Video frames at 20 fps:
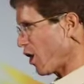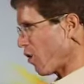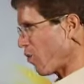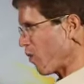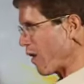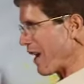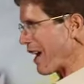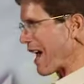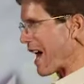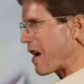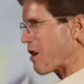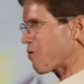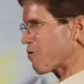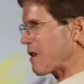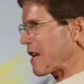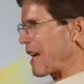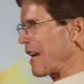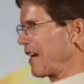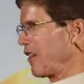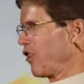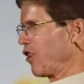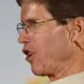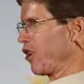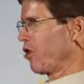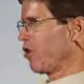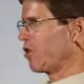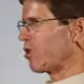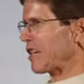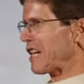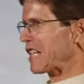When I read in the
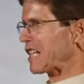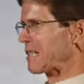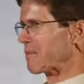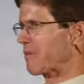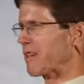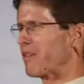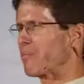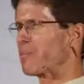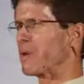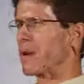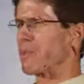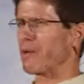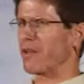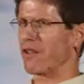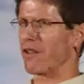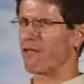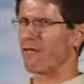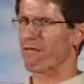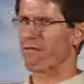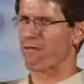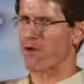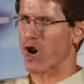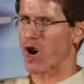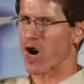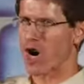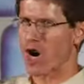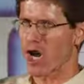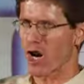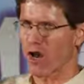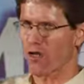New Testament of people that
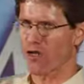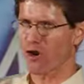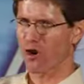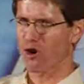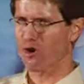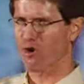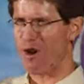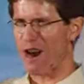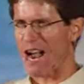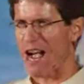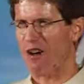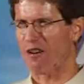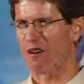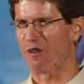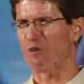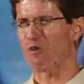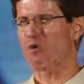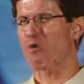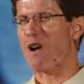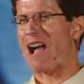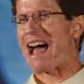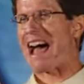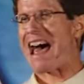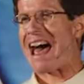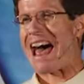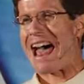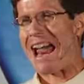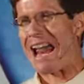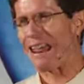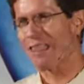fall on the ground and
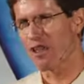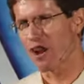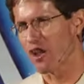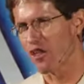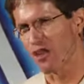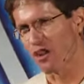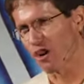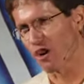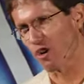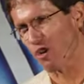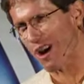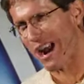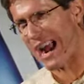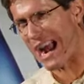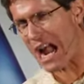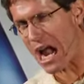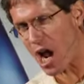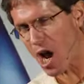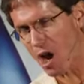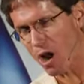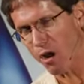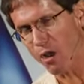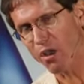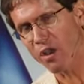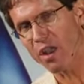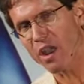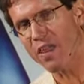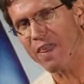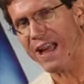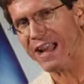writhe on the
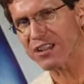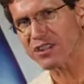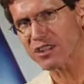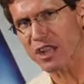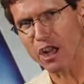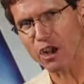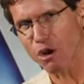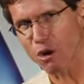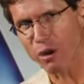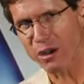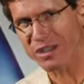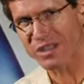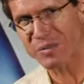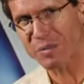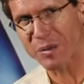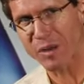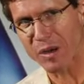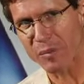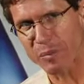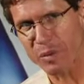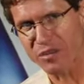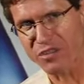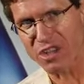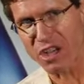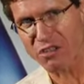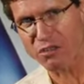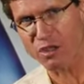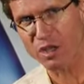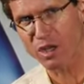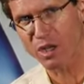ground, that's not Holy Spirit
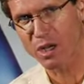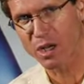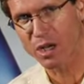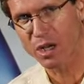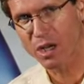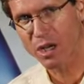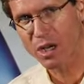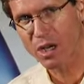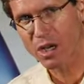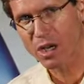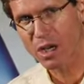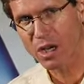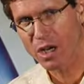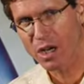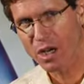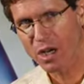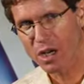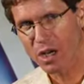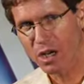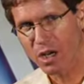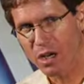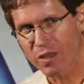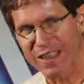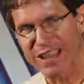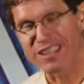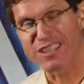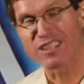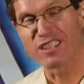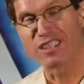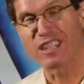possession.
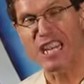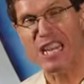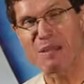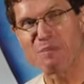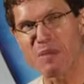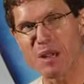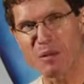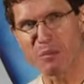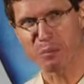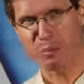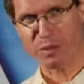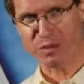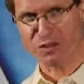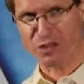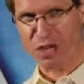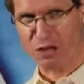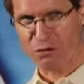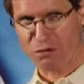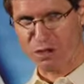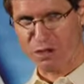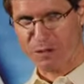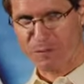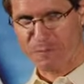That's demon possession.